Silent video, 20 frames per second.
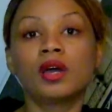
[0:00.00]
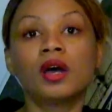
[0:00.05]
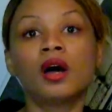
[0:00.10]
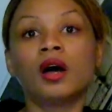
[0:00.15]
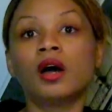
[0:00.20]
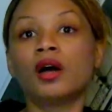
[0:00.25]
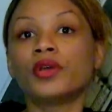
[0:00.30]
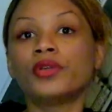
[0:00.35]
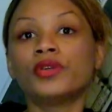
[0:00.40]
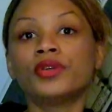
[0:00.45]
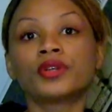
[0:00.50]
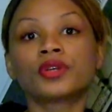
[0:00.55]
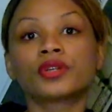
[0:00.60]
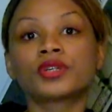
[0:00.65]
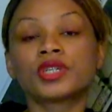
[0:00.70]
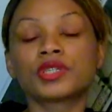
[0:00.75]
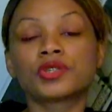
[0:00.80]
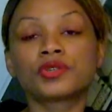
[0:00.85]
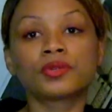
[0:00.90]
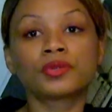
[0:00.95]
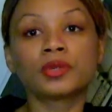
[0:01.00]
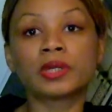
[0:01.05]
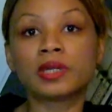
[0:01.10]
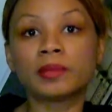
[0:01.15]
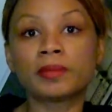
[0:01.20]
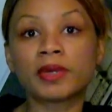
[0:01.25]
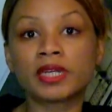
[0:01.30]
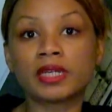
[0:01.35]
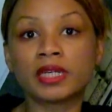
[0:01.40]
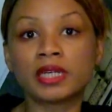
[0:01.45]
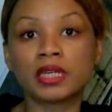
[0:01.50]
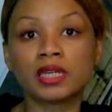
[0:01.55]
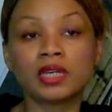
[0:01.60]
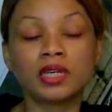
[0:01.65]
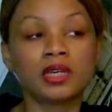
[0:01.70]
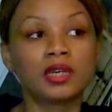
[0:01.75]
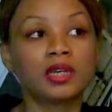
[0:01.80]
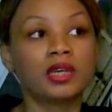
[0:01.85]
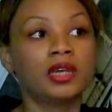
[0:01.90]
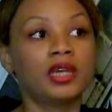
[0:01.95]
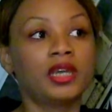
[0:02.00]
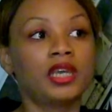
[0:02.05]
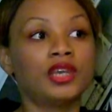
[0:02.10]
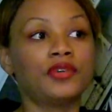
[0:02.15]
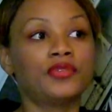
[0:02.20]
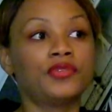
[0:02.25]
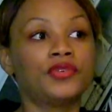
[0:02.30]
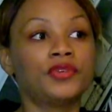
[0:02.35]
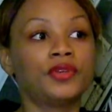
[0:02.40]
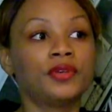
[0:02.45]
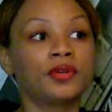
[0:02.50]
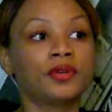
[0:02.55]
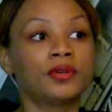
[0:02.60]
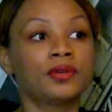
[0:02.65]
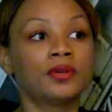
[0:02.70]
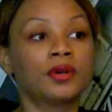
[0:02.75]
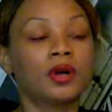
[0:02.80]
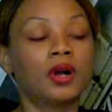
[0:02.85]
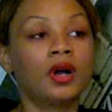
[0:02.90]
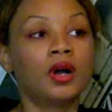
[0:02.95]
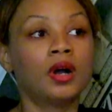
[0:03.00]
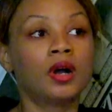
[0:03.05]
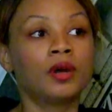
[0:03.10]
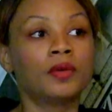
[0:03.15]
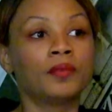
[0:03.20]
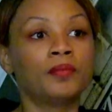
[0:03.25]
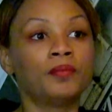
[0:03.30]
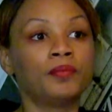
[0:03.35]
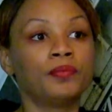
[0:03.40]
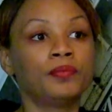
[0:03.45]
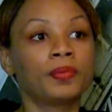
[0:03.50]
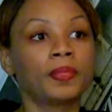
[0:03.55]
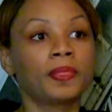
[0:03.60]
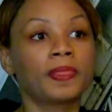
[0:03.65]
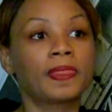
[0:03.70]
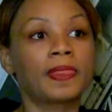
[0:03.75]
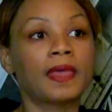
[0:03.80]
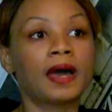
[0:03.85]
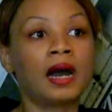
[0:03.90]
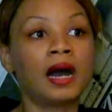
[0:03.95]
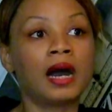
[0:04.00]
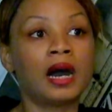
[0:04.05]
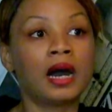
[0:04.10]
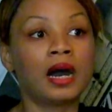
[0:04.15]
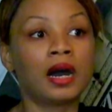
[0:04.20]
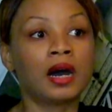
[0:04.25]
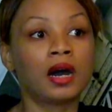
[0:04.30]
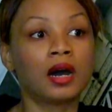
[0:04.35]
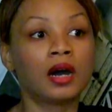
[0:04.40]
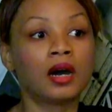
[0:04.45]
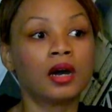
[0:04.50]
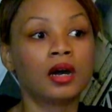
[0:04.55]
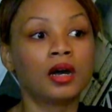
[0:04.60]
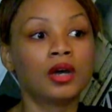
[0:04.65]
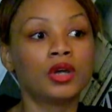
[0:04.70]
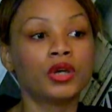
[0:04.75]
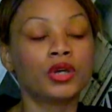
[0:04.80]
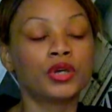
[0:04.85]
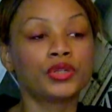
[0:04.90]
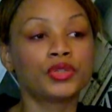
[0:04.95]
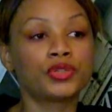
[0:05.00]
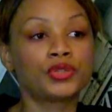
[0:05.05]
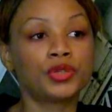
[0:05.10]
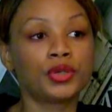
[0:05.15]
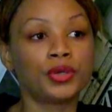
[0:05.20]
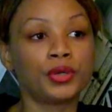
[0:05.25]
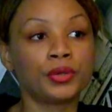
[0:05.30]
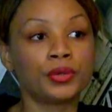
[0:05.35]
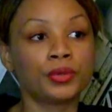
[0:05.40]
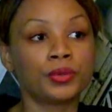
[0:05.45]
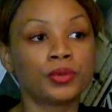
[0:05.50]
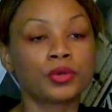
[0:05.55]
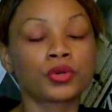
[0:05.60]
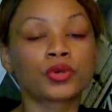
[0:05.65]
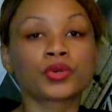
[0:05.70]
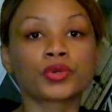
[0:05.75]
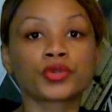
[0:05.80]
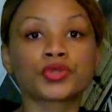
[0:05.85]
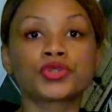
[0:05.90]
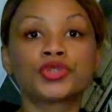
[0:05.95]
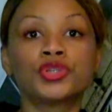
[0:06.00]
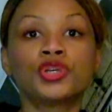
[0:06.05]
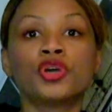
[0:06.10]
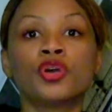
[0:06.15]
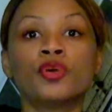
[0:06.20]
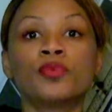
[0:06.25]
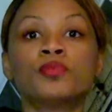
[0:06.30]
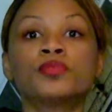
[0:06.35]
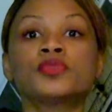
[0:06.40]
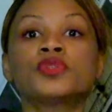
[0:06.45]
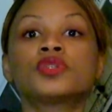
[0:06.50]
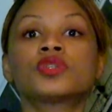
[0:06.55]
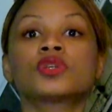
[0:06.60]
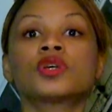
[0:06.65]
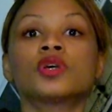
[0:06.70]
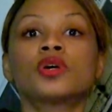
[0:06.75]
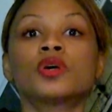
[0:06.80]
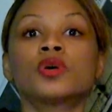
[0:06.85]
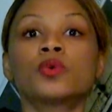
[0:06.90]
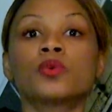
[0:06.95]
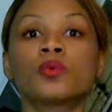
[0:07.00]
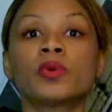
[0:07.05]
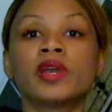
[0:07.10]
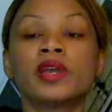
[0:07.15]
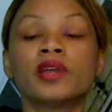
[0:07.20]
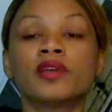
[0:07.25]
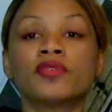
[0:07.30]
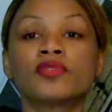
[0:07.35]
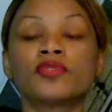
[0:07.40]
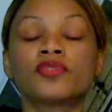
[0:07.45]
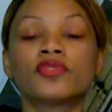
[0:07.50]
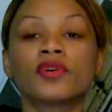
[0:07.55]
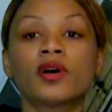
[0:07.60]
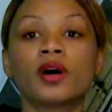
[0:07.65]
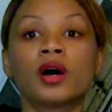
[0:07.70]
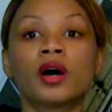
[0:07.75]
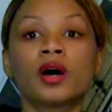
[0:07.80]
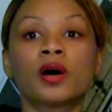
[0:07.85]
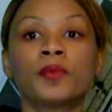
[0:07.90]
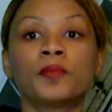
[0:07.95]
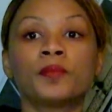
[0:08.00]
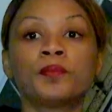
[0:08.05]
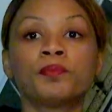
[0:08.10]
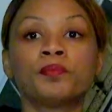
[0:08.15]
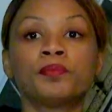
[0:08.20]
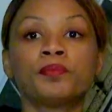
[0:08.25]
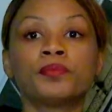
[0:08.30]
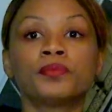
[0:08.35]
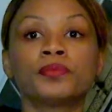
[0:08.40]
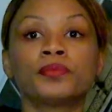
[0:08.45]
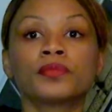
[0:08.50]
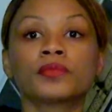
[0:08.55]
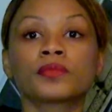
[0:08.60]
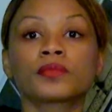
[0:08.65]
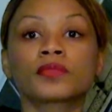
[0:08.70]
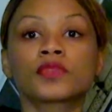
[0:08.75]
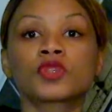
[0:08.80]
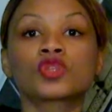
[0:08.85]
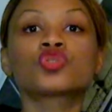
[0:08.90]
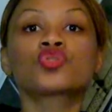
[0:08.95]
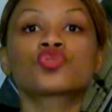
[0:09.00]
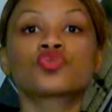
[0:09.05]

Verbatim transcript: Uh, you're not good to anybody if you um, are too consumed with um, the